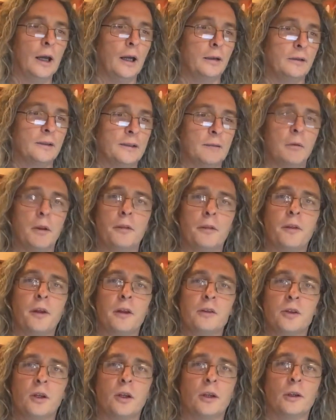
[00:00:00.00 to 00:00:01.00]
some of the
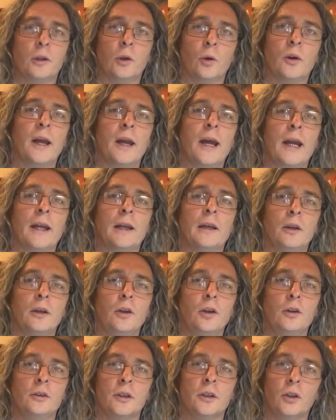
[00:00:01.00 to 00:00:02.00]
things you can look at
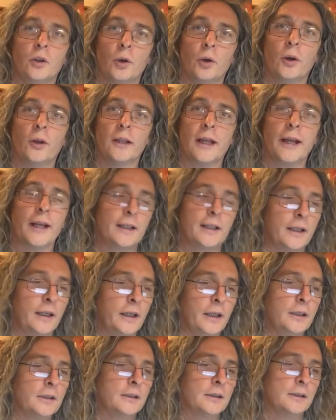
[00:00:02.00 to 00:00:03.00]
using Google
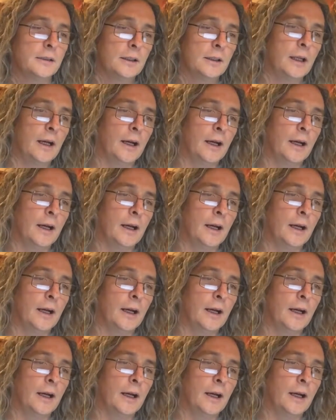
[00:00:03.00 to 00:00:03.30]
Analytics.